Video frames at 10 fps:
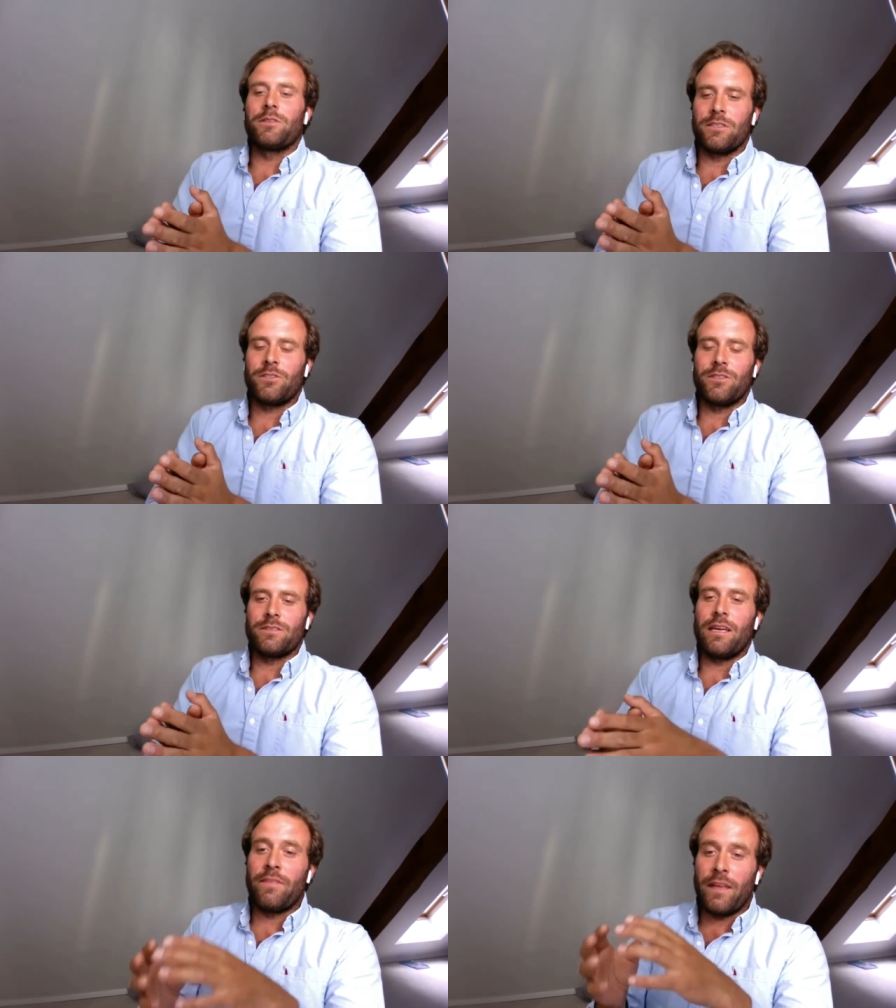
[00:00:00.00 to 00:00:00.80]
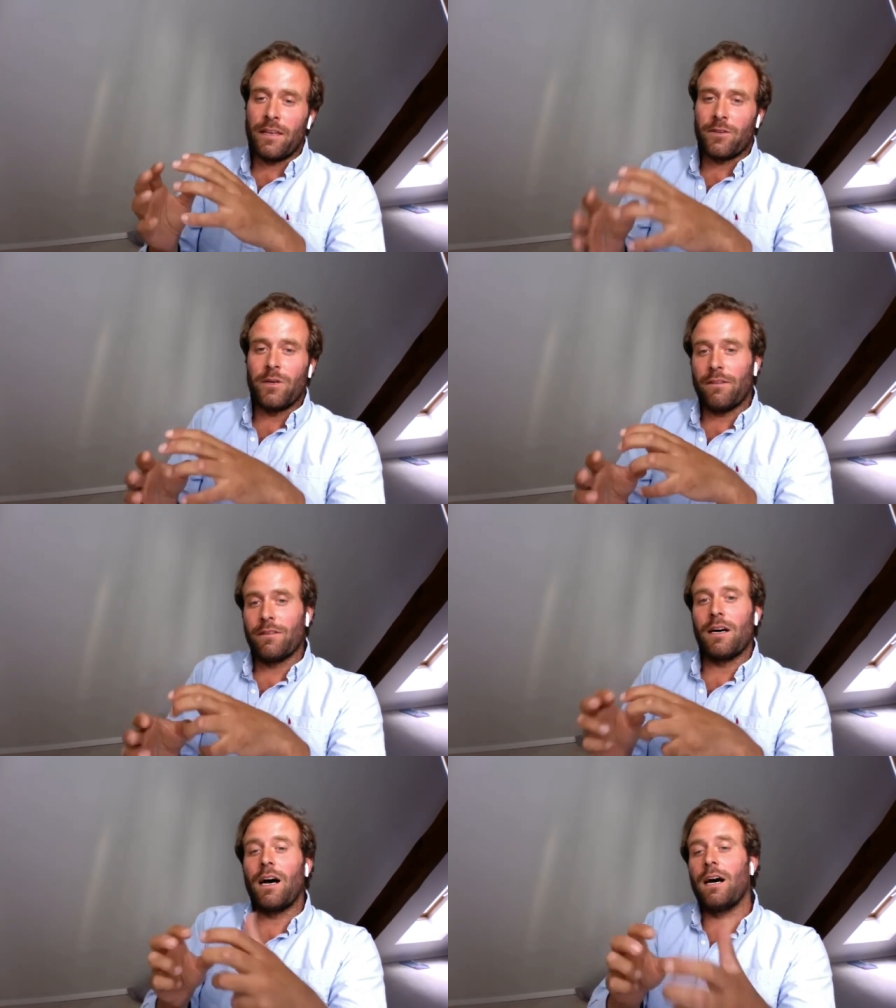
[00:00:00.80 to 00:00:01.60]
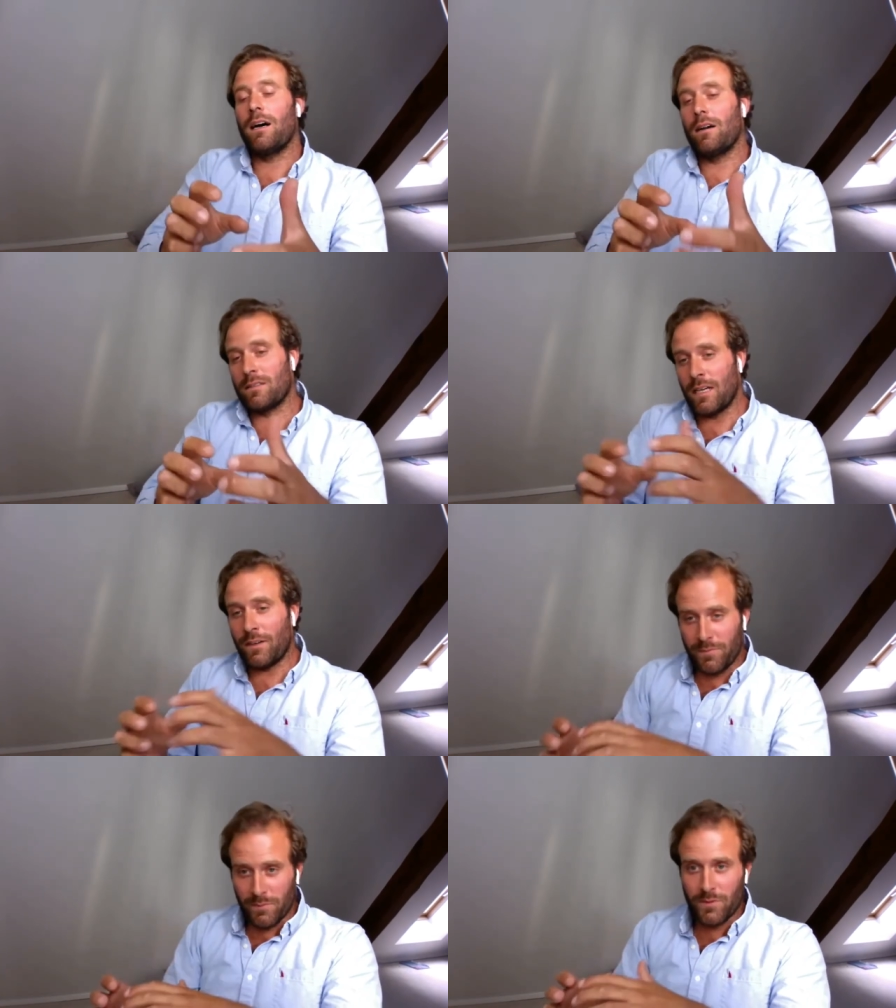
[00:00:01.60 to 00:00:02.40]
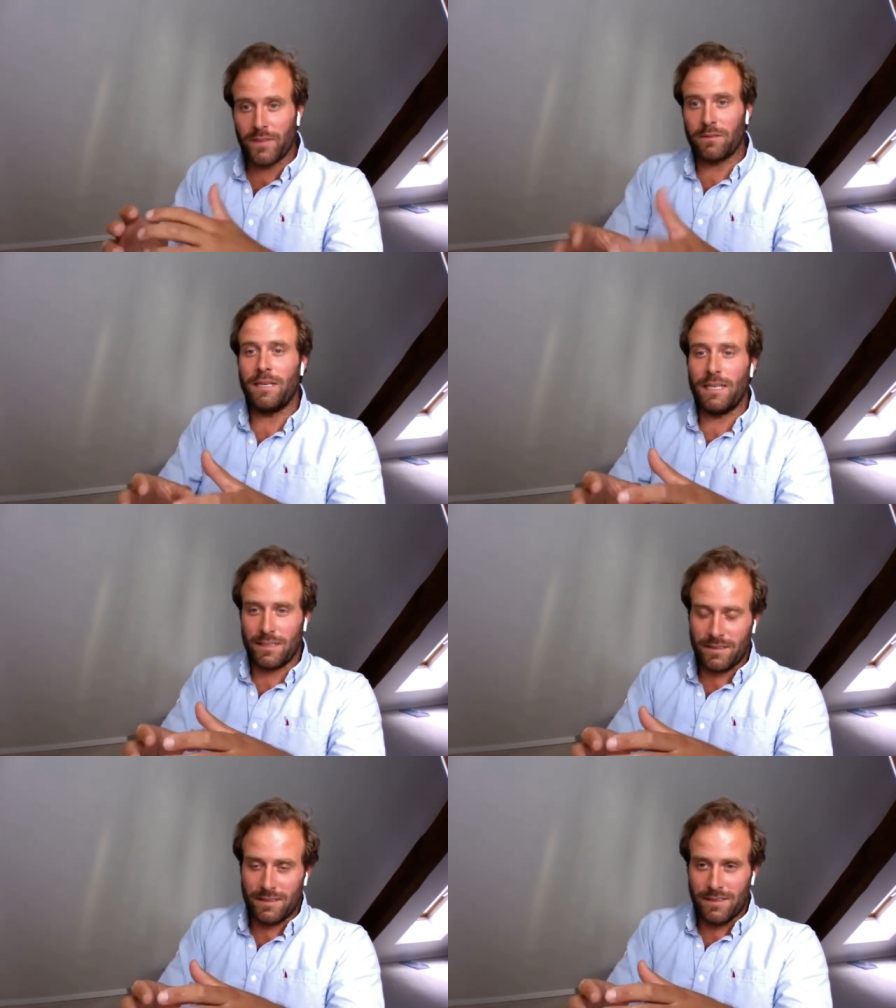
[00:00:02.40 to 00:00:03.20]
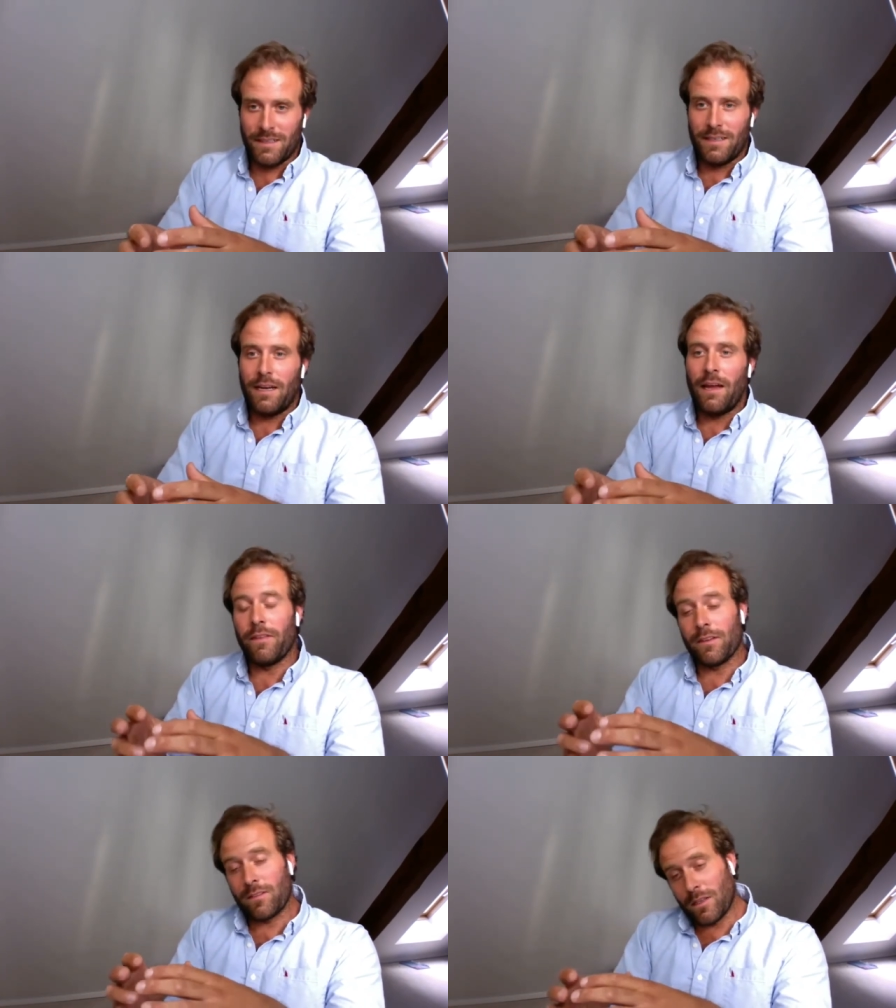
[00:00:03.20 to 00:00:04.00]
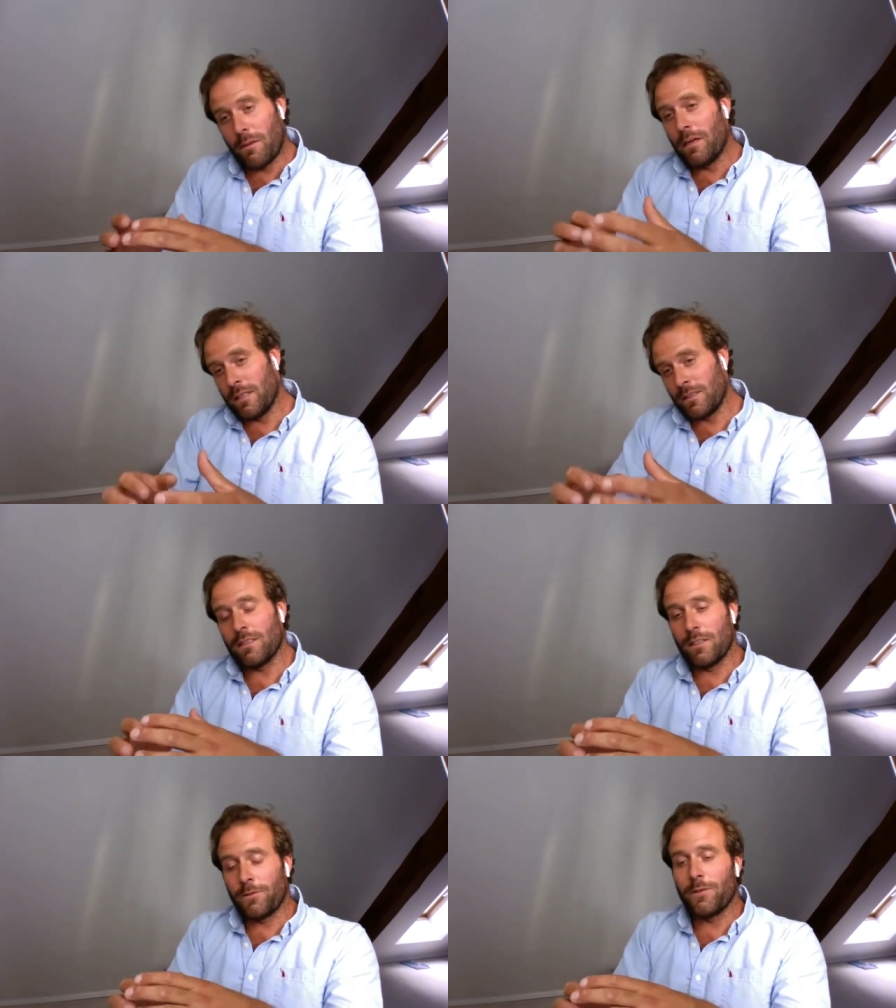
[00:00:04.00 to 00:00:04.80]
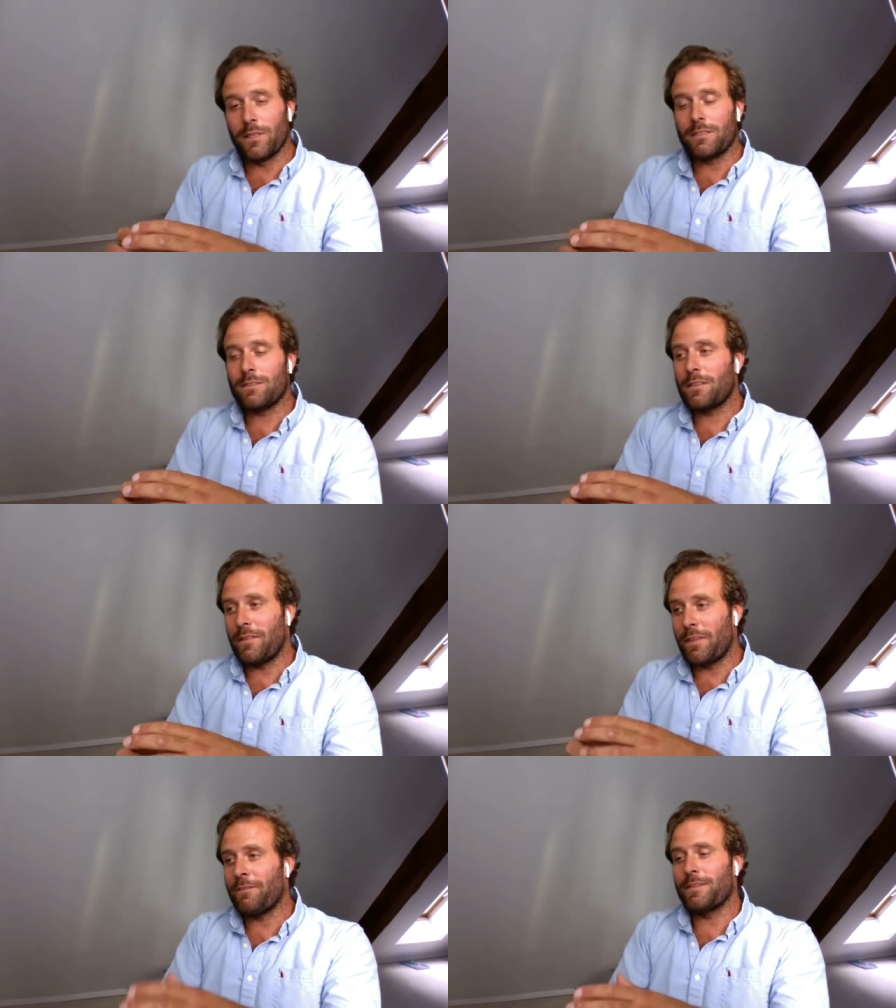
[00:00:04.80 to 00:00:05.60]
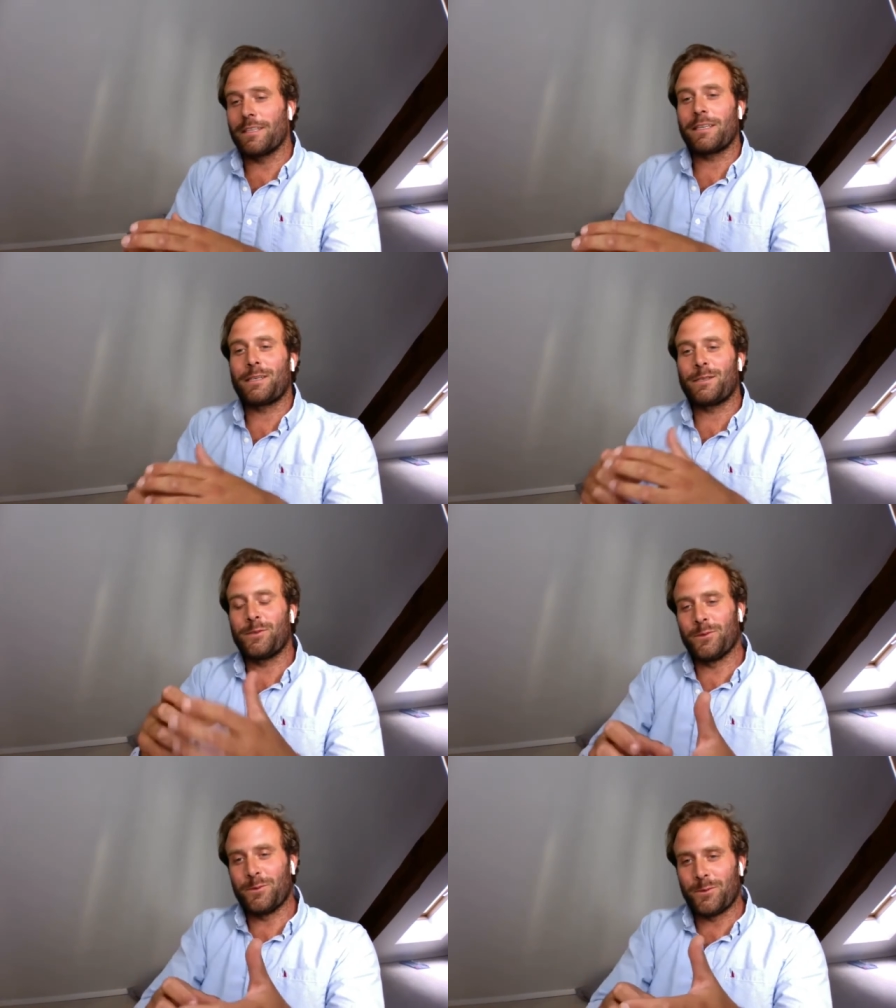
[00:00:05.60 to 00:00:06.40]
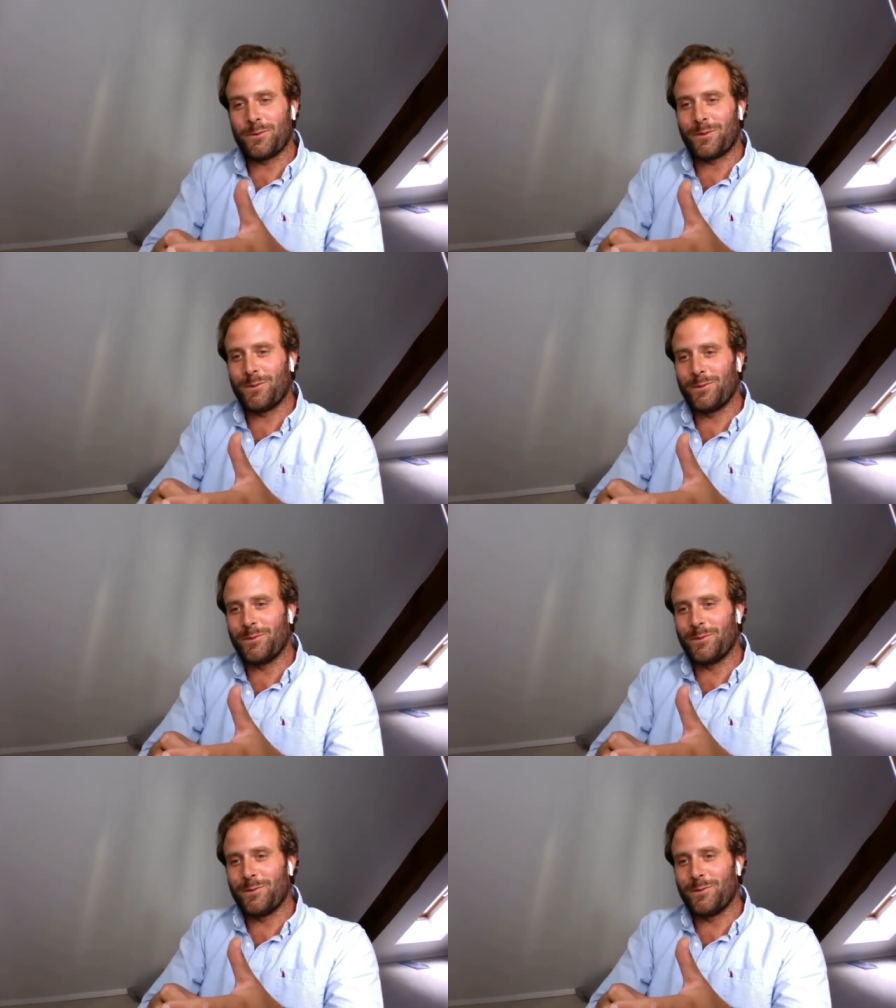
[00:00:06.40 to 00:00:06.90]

light condition, and then you have a tough moving mark, and this is the difference definitely to